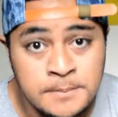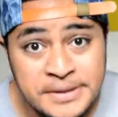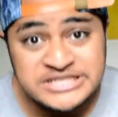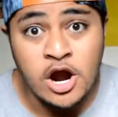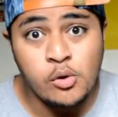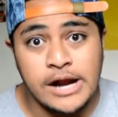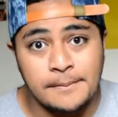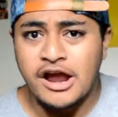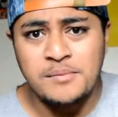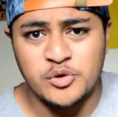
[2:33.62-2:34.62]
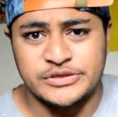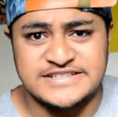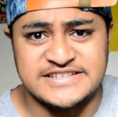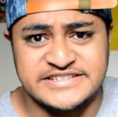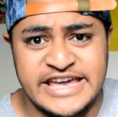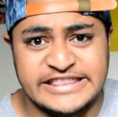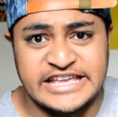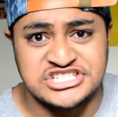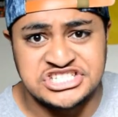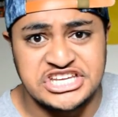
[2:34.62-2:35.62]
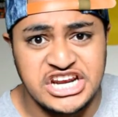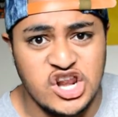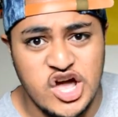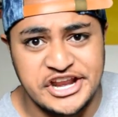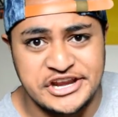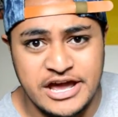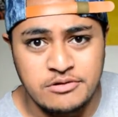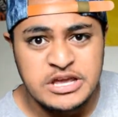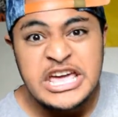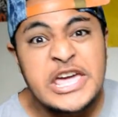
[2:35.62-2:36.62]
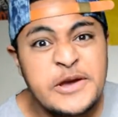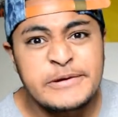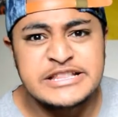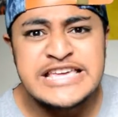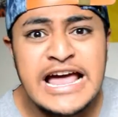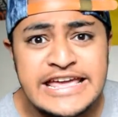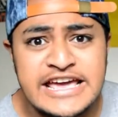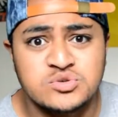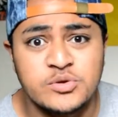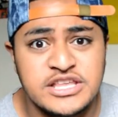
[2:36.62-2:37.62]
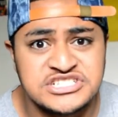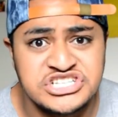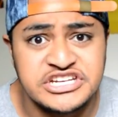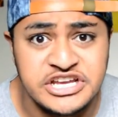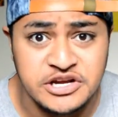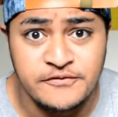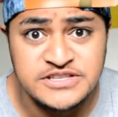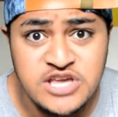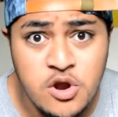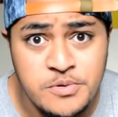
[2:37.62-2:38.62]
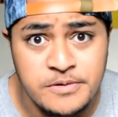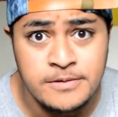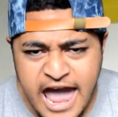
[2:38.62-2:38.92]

But hold up, Daimo doesn't take that shit lying down. He retaliates with a shin kick of his own.